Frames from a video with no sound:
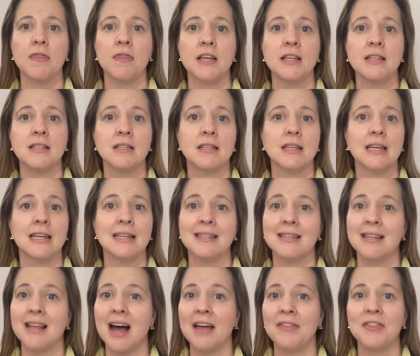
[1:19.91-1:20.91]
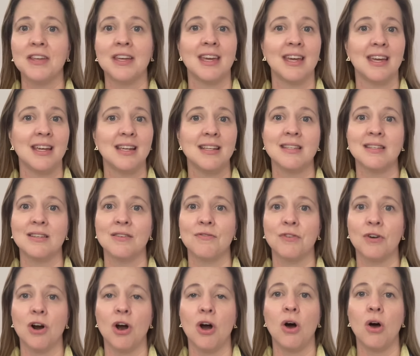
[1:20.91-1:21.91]
This is not the case
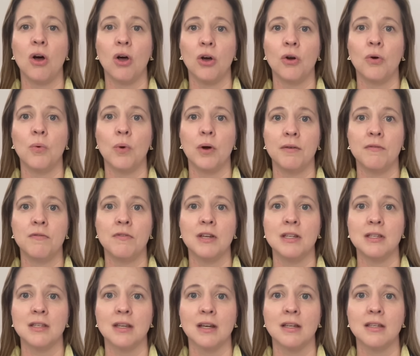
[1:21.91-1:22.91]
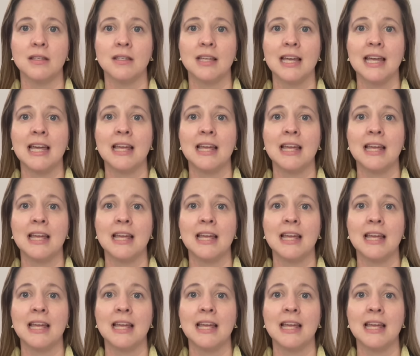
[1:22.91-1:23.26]
for all O1 visas,